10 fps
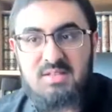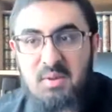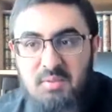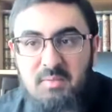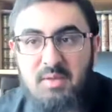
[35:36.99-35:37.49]

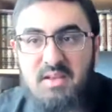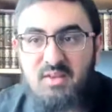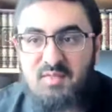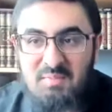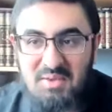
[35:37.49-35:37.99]
Young people
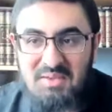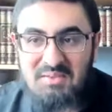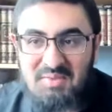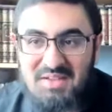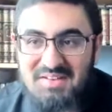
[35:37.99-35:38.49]
now are very
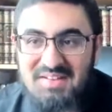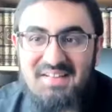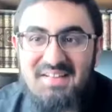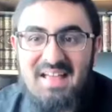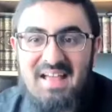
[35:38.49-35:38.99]
picky,
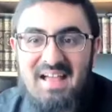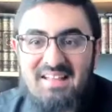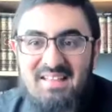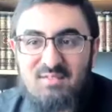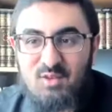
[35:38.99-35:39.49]
subhanAllah,
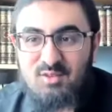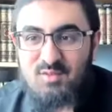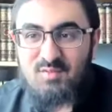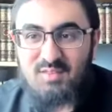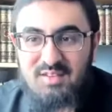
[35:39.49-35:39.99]
and they have
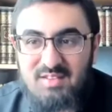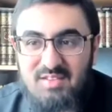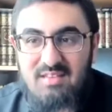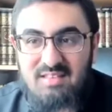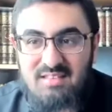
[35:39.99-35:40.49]
lots of
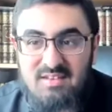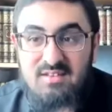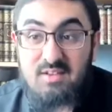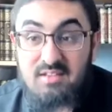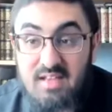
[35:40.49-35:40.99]
things that they
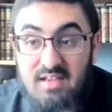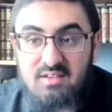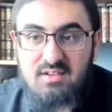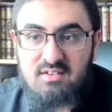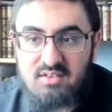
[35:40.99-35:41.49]
need to take
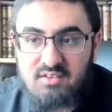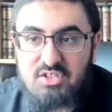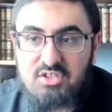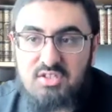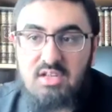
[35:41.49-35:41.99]
into
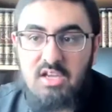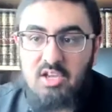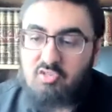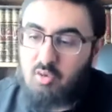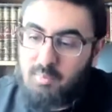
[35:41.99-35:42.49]
consideration.
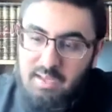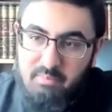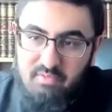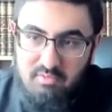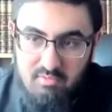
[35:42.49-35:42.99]
So
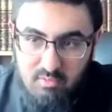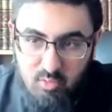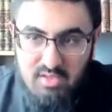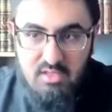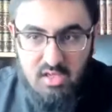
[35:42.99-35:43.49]
perhaps
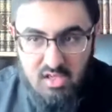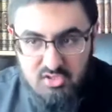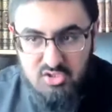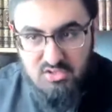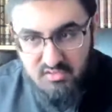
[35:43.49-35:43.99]
look at the
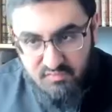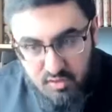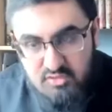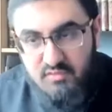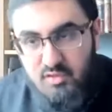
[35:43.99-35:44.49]
culture, the
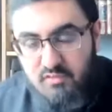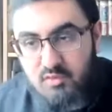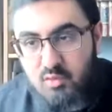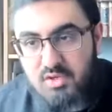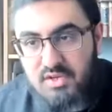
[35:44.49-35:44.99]
philosophy
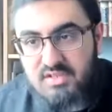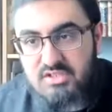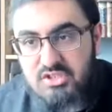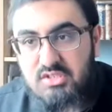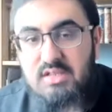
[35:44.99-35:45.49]
of the
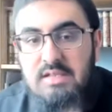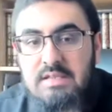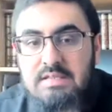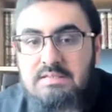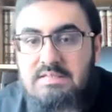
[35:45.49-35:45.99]
organization,
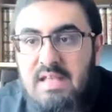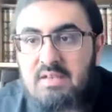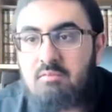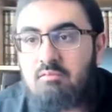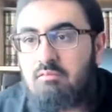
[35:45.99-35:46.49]

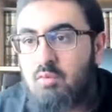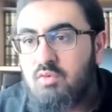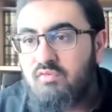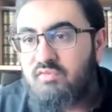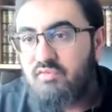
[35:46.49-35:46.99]
then
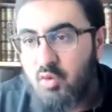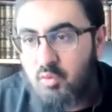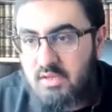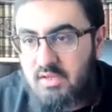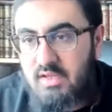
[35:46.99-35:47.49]
move
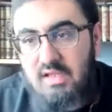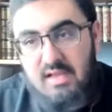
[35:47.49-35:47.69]
forward.